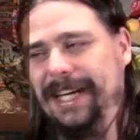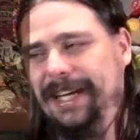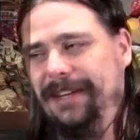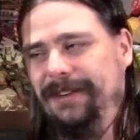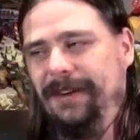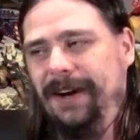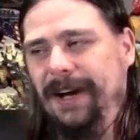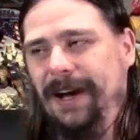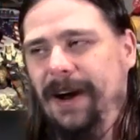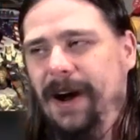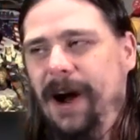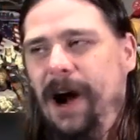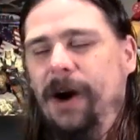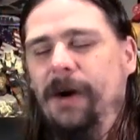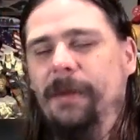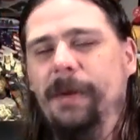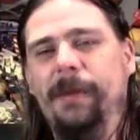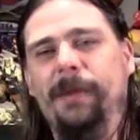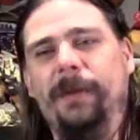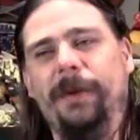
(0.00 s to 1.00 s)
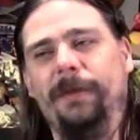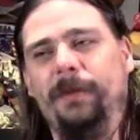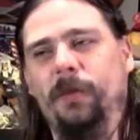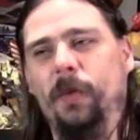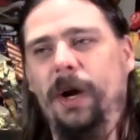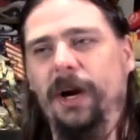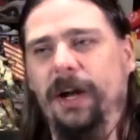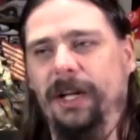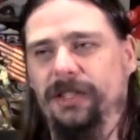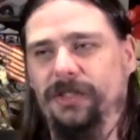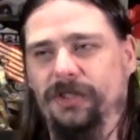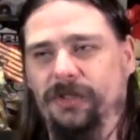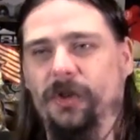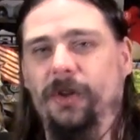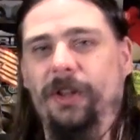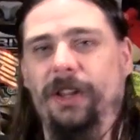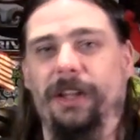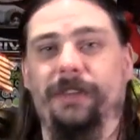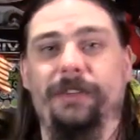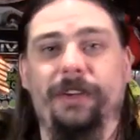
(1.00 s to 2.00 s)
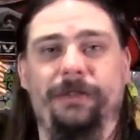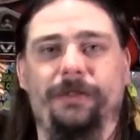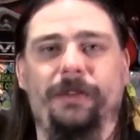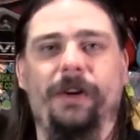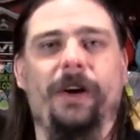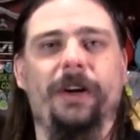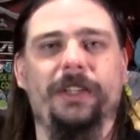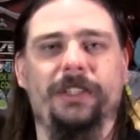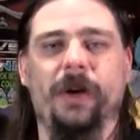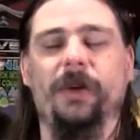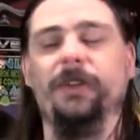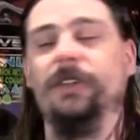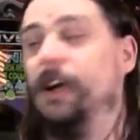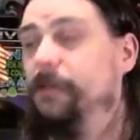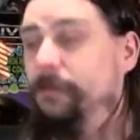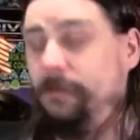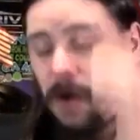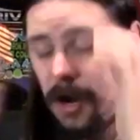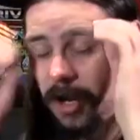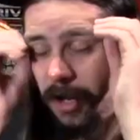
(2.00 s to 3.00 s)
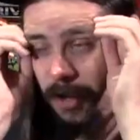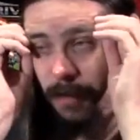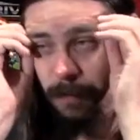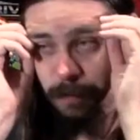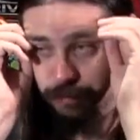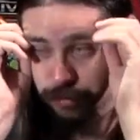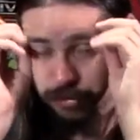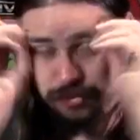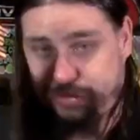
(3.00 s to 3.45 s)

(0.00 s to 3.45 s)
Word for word: to E3, I remember when I saw The Living Forest, I was like, fucking